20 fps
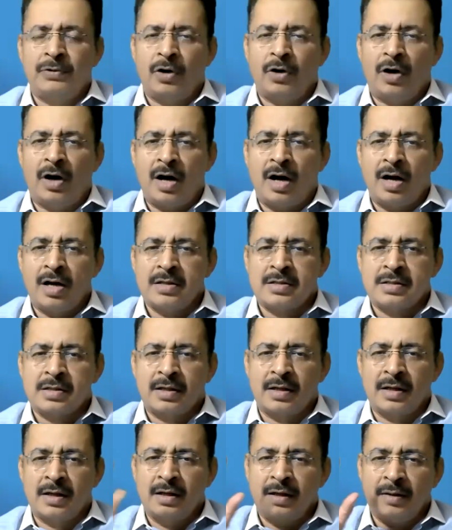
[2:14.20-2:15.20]
you
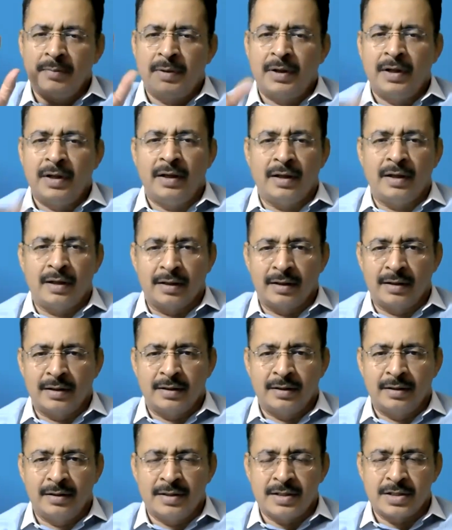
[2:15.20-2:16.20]
ask anybody
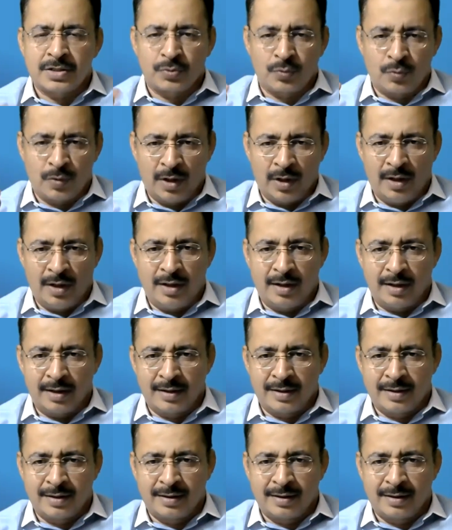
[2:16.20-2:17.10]
in this world,